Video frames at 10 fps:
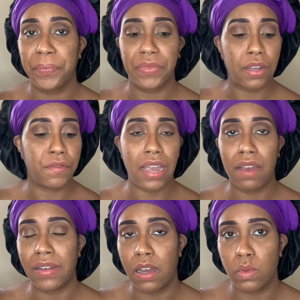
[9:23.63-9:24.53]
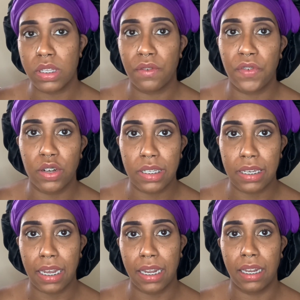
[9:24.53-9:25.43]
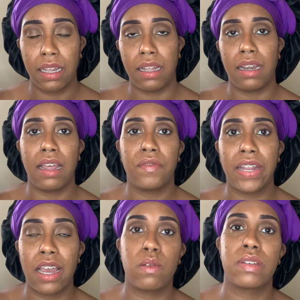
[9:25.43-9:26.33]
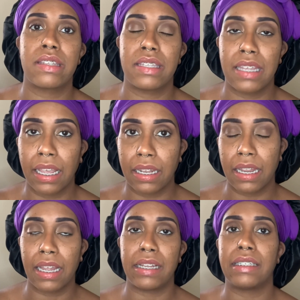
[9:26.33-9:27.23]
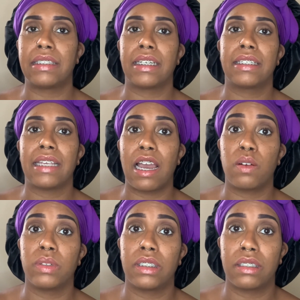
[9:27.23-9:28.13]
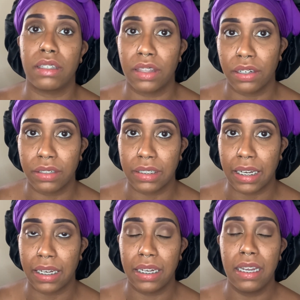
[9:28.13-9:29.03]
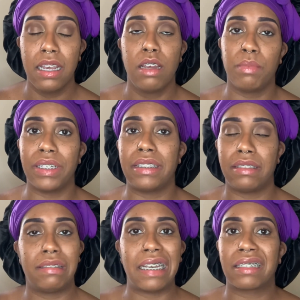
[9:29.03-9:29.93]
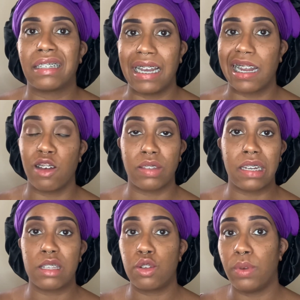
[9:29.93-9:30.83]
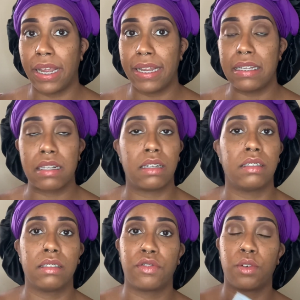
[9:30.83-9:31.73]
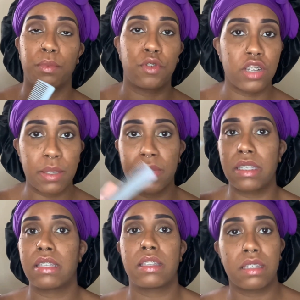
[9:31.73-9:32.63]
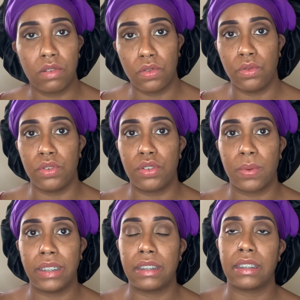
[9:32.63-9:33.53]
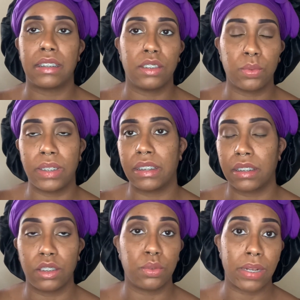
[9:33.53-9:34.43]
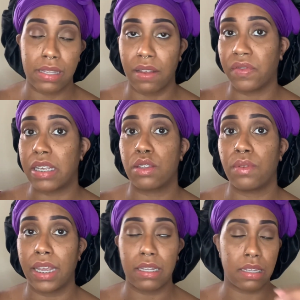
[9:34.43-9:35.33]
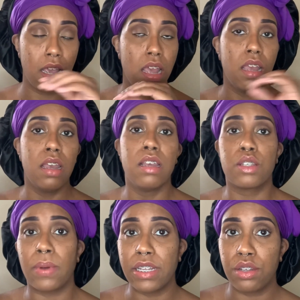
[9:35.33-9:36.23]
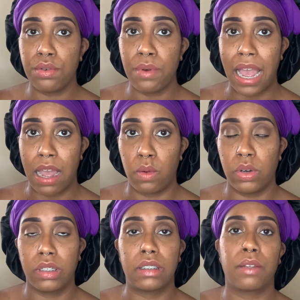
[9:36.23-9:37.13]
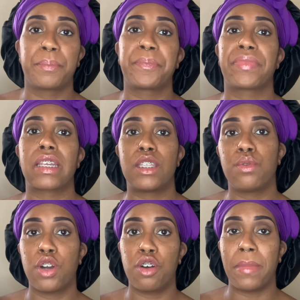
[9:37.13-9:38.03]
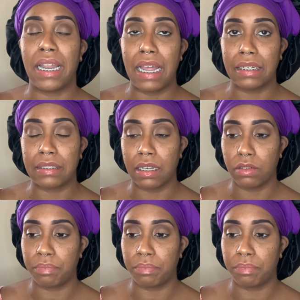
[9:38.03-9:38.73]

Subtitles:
5 hours the first day, 11 hours the second day, 6 hours the third day. But technically I count that as 2 days, because from Christmas to the 26th and then 26th to the 27th, that's 2 days. 22 hours to comb my locks out.